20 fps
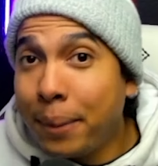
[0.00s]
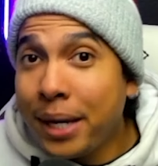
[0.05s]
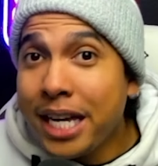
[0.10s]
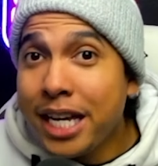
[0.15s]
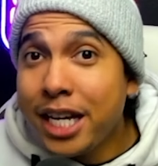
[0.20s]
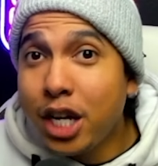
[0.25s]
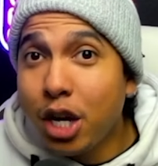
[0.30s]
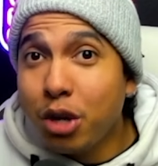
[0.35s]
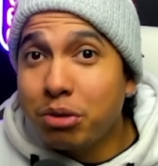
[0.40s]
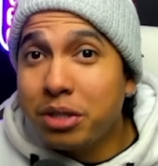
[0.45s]

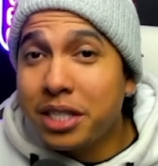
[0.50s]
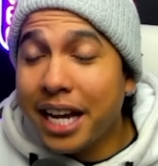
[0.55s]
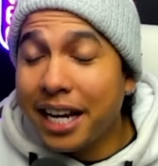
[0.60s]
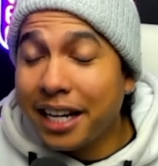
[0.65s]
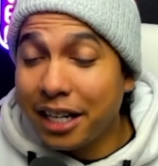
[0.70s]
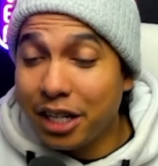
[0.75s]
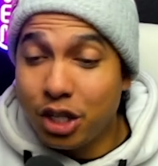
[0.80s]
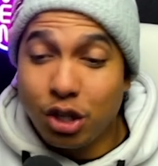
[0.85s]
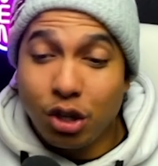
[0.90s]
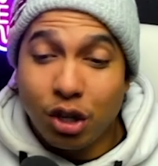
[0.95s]

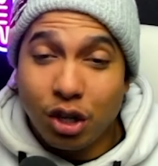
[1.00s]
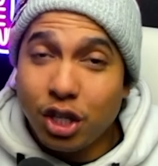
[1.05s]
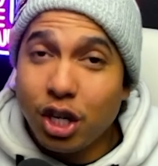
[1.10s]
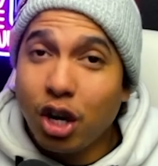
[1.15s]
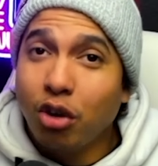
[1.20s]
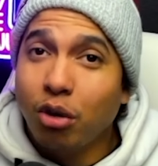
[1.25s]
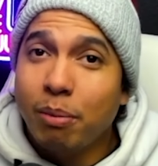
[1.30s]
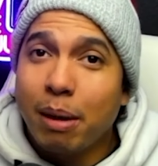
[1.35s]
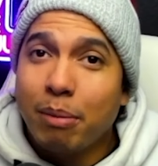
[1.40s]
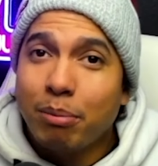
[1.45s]
Picosecond.
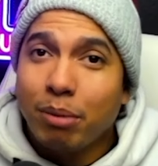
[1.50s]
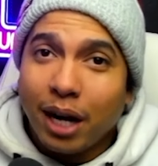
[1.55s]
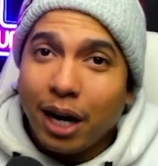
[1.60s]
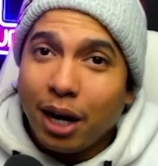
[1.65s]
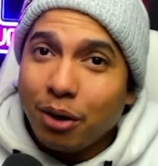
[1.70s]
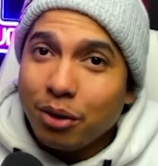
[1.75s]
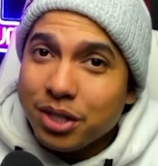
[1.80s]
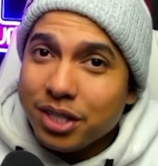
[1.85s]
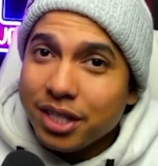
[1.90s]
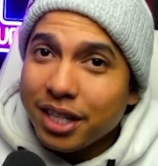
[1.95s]
Y'all remember
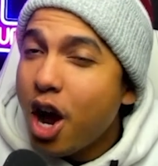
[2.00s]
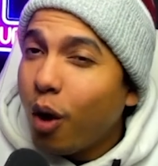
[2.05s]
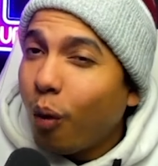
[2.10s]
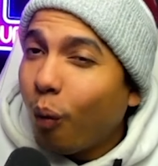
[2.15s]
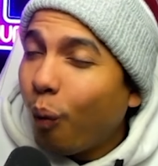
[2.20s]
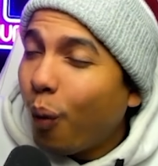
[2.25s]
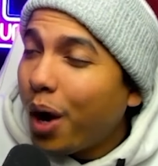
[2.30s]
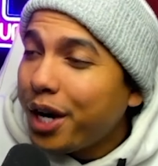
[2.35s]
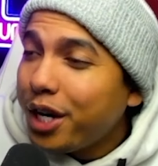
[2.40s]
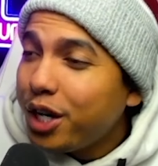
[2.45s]
how it was like
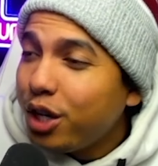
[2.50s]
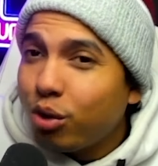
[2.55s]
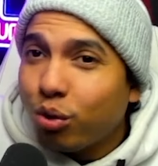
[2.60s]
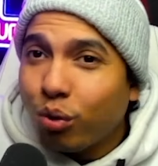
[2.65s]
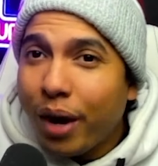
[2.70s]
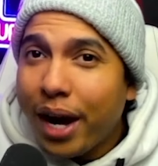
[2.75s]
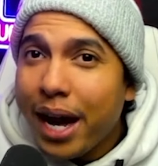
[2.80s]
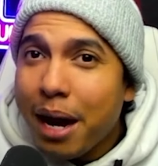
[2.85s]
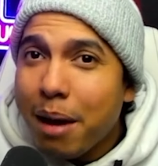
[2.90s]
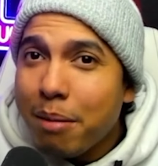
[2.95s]
one
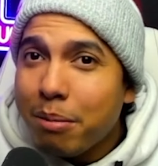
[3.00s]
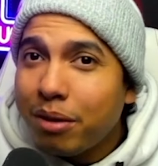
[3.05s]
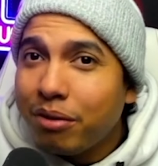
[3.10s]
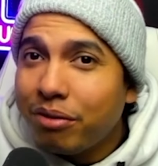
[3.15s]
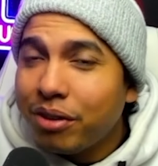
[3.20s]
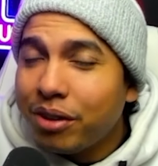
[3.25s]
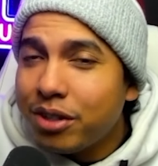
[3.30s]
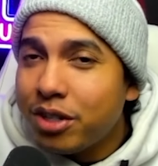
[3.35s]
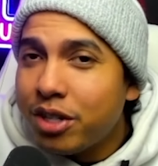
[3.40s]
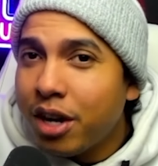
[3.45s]
gram
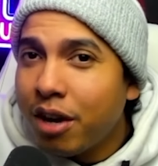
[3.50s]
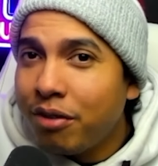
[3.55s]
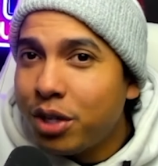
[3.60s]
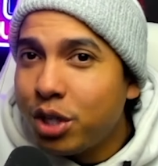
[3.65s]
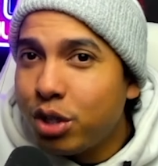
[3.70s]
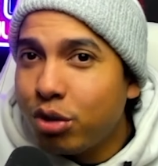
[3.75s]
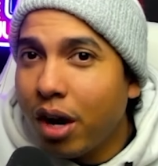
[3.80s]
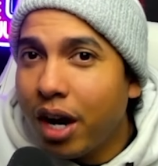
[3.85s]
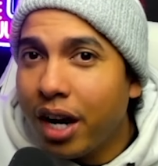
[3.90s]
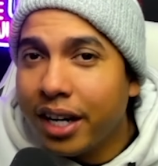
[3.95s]
of a, of a
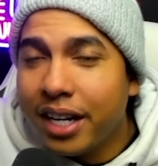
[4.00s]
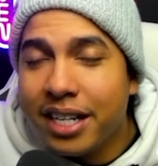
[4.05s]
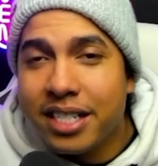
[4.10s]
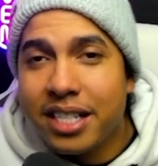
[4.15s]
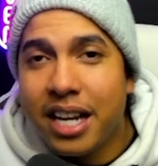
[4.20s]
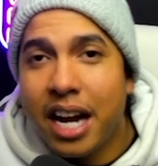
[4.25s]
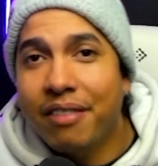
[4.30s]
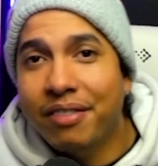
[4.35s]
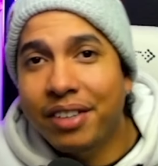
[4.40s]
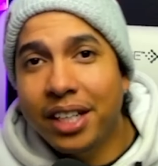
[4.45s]
drug
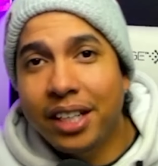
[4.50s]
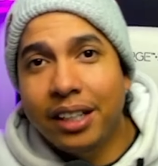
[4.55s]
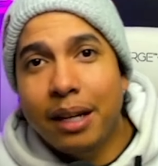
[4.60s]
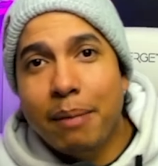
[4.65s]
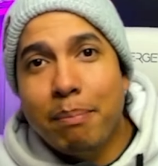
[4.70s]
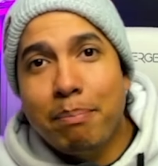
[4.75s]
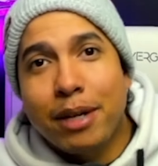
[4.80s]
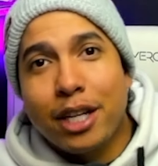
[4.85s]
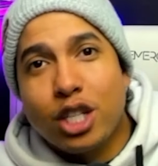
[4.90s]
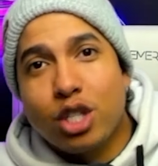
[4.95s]
inside of an
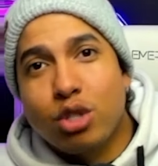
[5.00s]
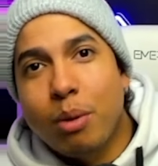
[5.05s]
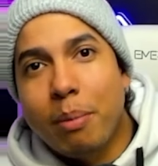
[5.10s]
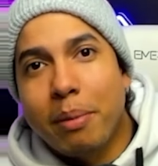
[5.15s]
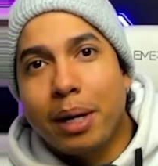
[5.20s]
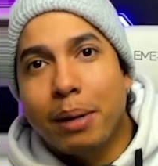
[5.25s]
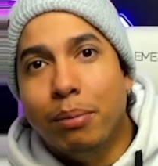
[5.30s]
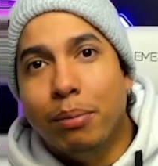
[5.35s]
Olympic swimming